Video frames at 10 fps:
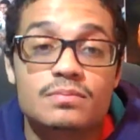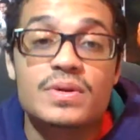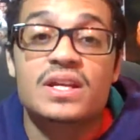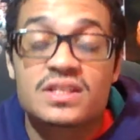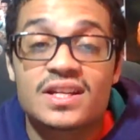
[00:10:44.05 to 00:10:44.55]

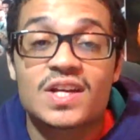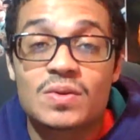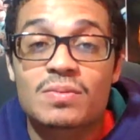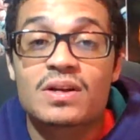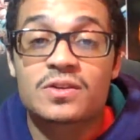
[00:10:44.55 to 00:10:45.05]
beaten into
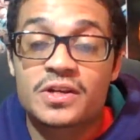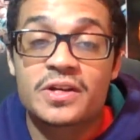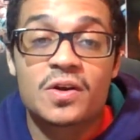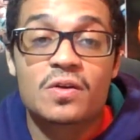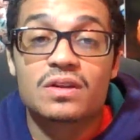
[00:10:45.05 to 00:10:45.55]
next week by
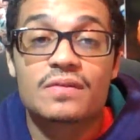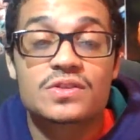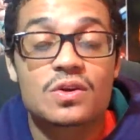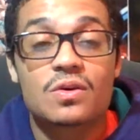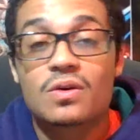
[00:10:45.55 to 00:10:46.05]
Sergey Kovalev.
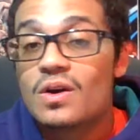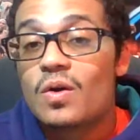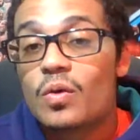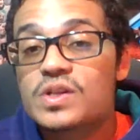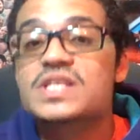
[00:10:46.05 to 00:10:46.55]
So
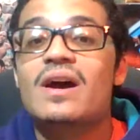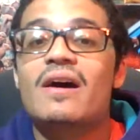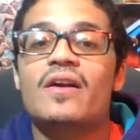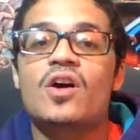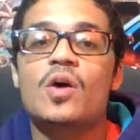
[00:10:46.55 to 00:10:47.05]
we'll see
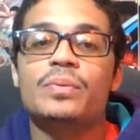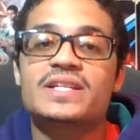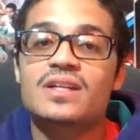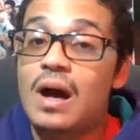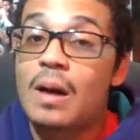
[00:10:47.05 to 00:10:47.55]
how it all
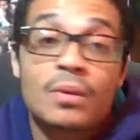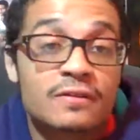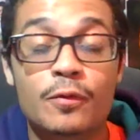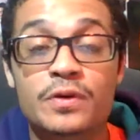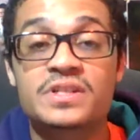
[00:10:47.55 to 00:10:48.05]
plays out. I'm
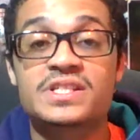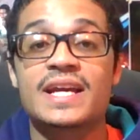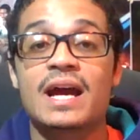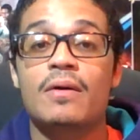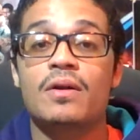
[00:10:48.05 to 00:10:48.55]
looking forward to
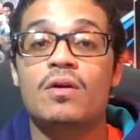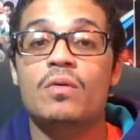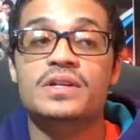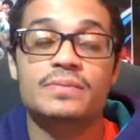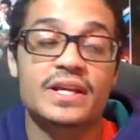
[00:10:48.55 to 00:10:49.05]
seeing how it
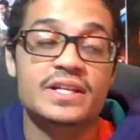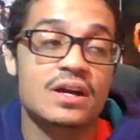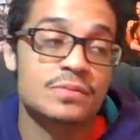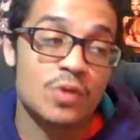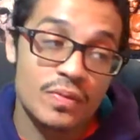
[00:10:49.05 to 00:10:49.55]
all plays
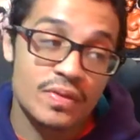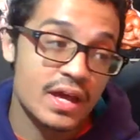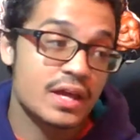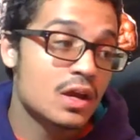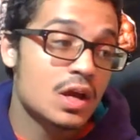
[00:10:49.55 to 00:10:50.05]
out. I'm hoping
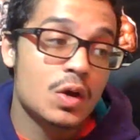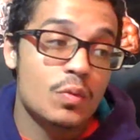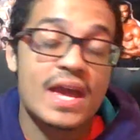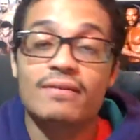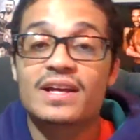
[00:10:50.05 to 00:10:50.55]
that
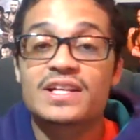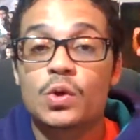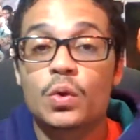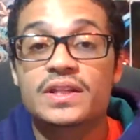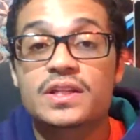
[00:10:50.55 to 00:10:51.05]
we have less
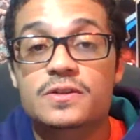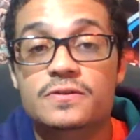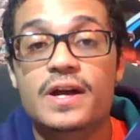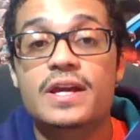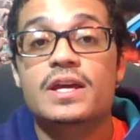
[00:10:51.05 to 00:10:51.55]
holding in this
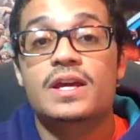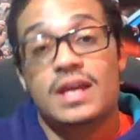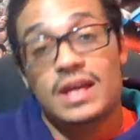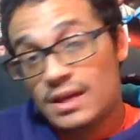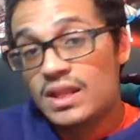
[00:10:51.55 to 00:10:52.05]
fight,
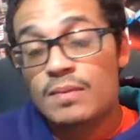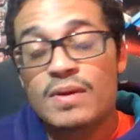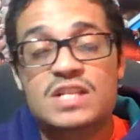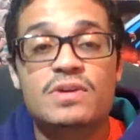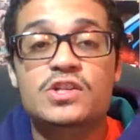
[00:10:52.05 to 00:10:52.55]
and may the
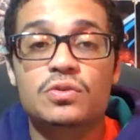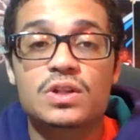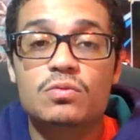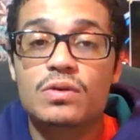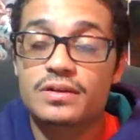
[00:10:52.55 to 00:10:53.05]
best man
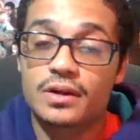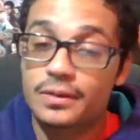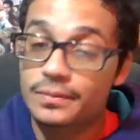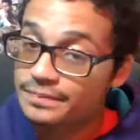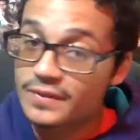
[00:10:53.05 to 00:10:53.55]
truly win.
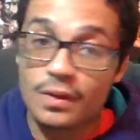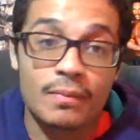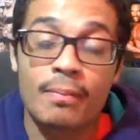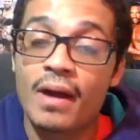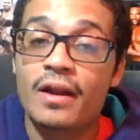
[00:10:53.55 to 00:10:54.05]
You
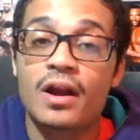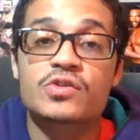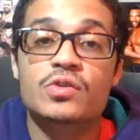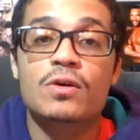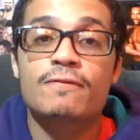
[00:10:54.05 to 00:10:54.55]
know, I'm not an
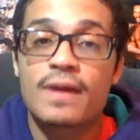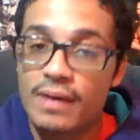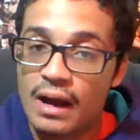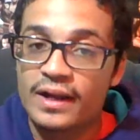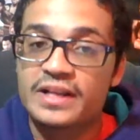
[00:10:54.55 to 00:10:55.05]
Andre Ward fan,
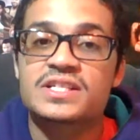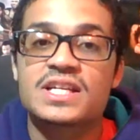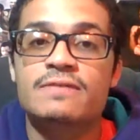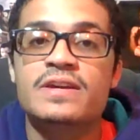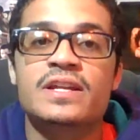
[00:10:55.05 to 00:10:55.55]
but I'd like to
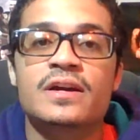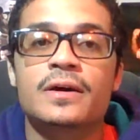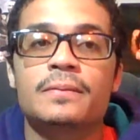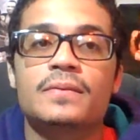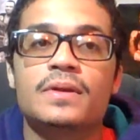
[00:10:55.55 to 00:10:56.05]
see if he
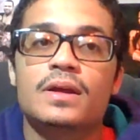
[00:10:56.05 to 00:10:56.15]
can,